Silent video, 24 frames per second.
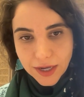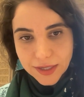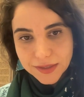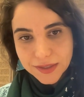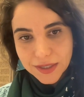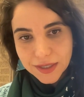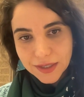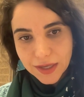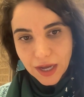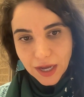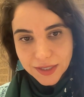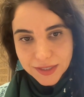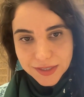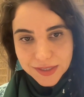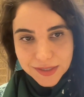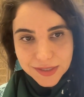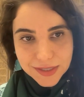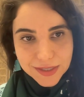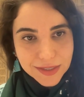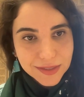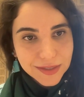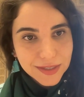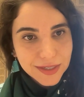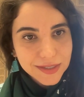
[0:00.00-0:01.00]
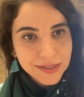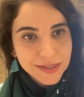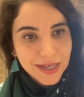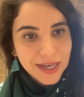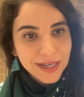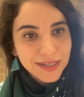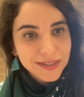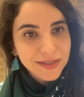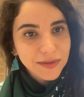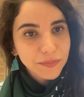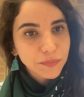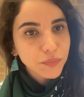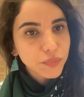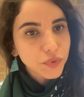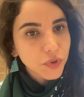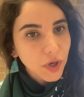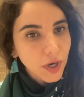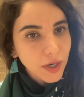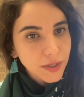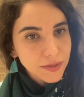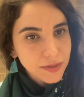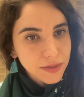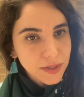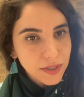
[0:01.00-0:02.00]
I think I see this as a
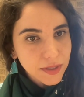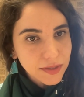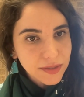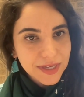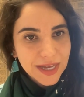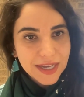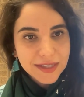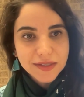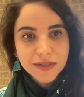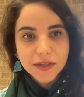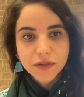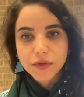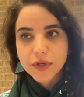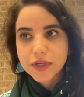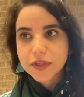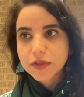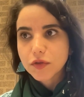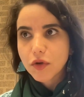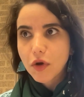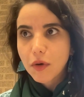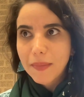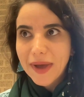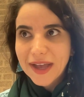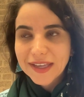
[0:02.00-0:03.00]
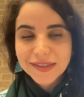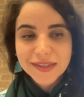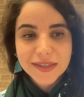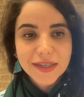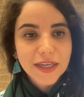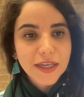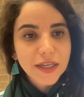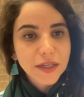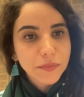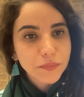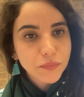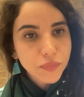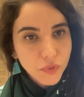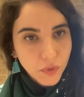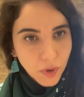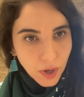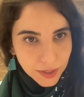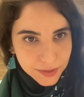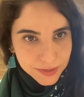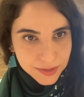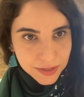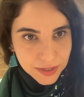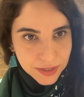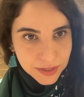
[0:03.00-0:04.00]
process, as a rhizomatic
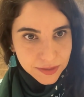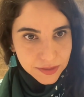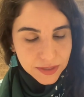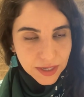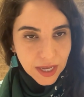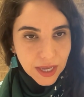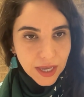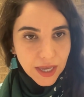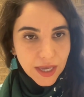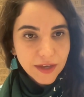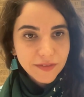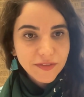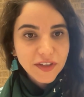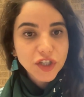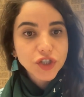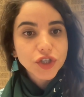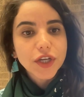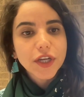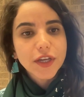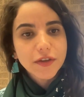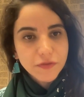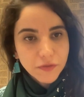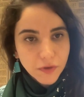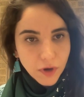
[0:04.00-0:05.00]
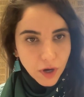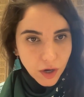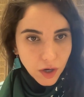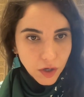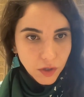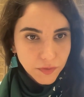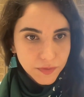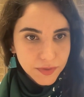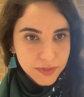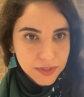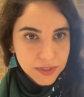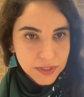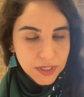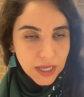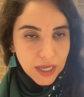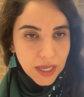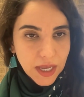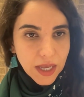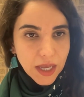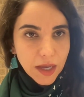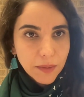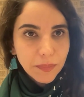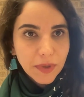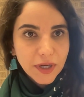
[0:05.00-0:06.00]
process which evolves.
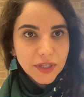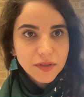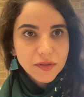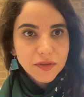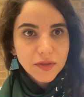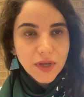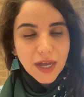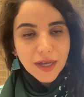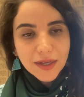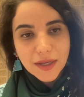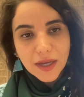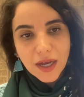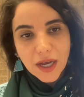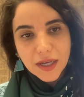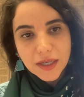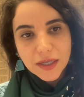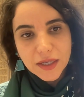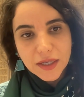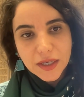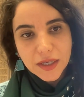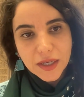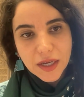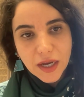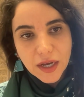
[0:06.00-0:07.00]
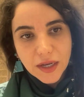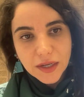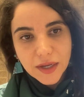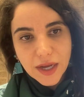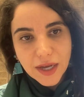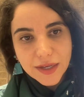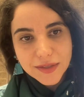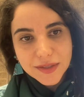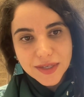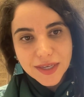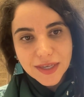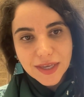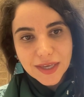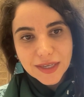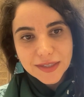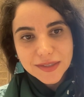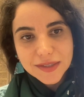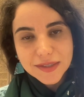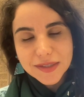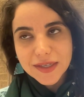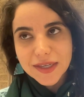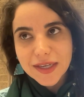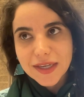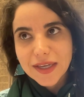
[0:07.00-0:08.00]
But I think
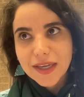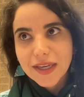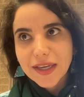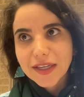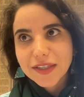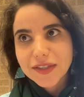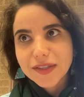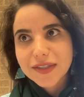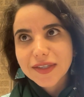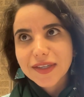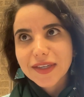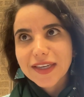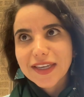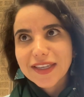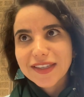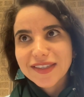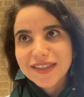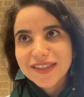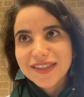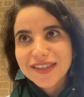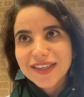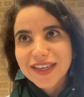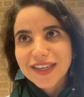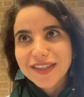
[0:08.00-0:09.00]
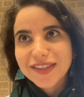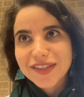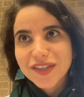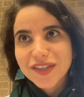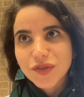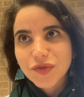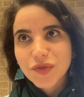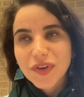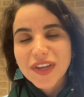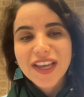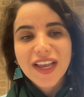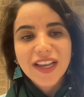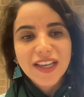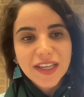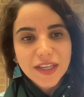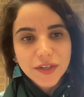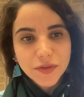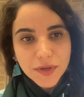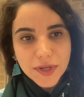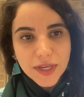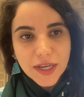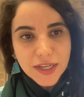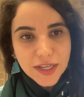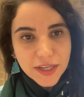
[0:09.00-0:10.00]
it's really
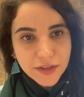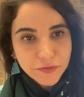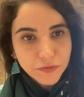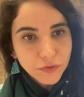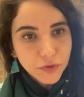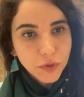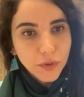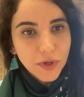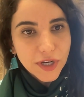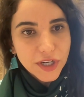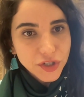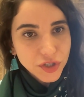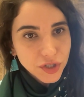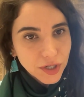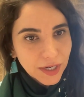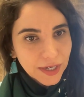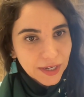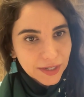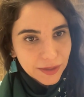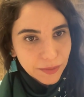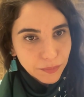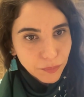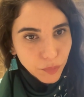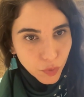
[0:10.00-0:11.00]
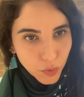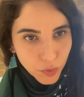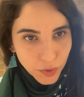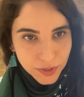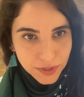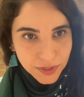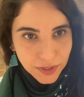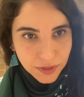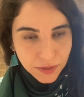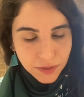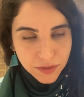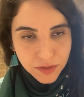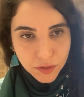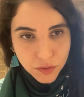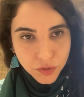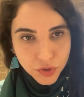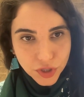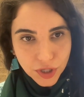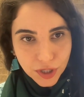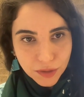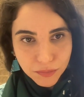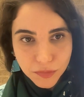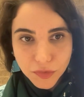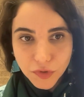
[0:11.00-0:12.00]
influential and important
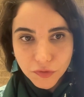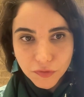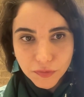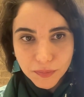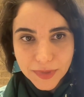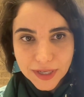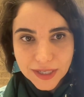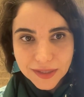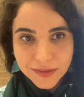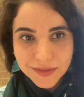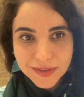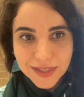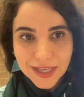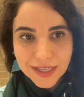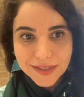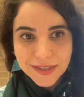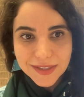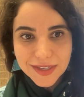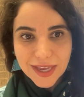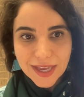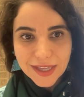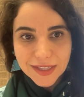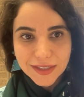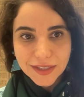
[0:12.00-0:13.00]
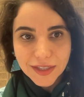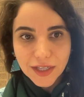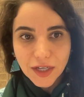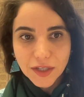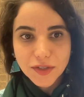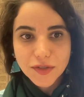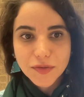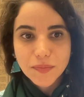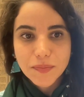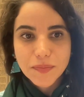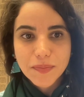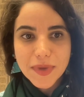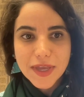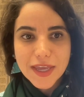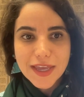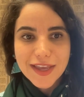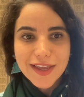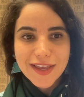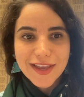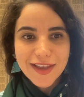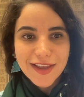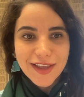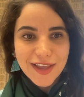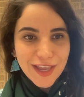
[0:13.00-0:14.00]
social movement that cannot
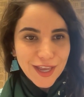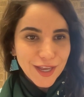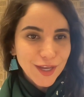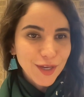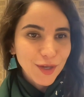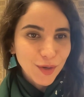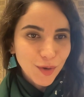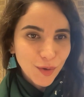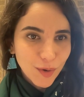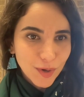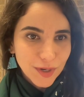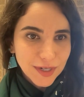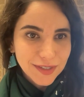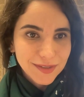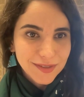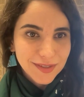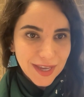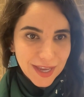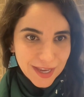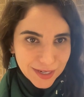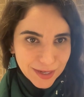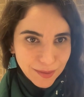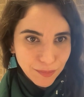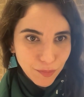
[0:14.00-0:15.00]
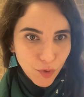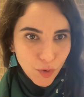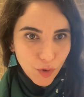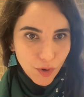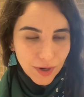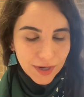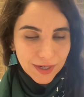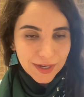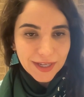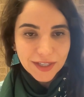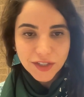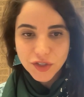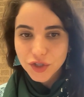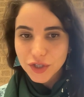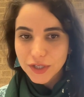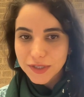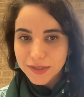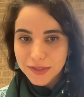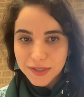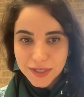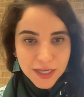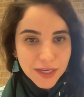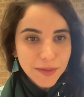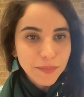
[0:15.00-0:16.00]
be ignored anymore. It
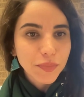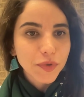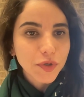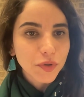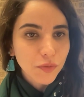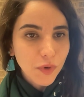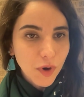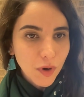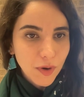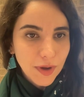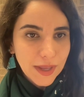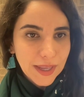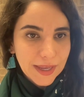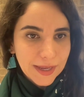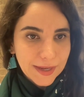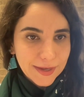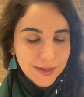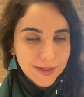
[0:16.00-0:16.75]
just keep growing.